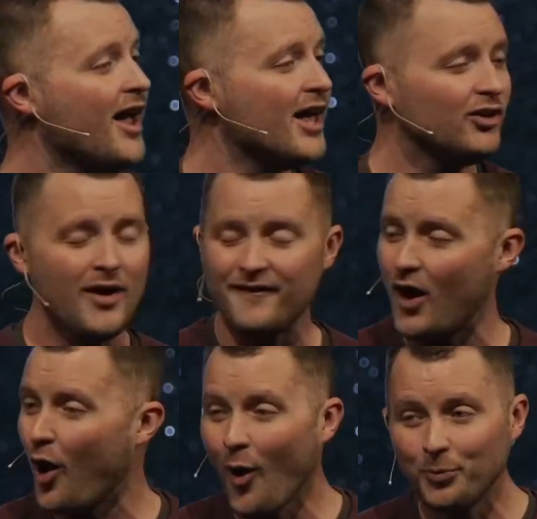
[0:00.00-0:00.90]
You'll have
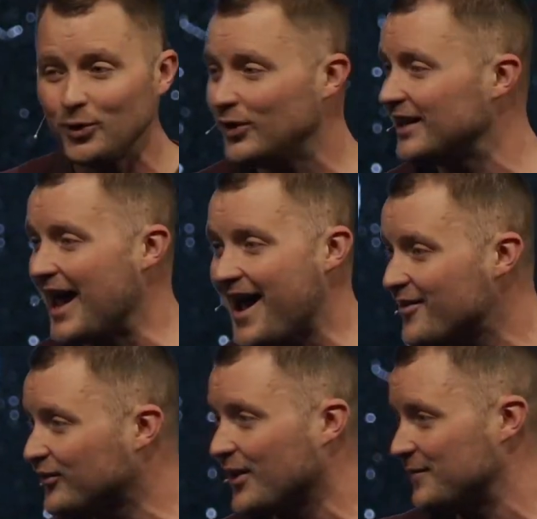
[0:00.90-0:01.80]
hope you didn't have
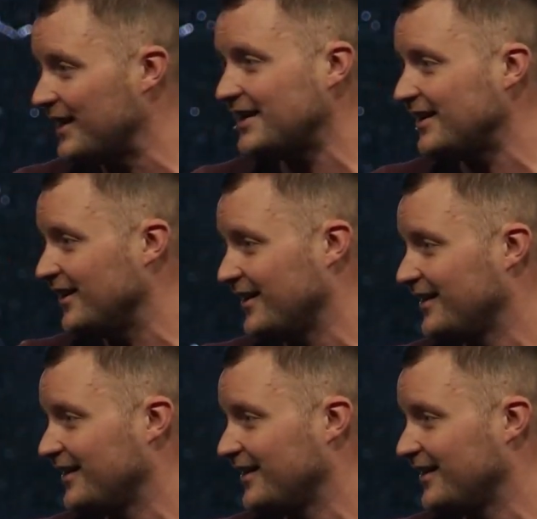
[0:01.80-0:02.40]
coming in here.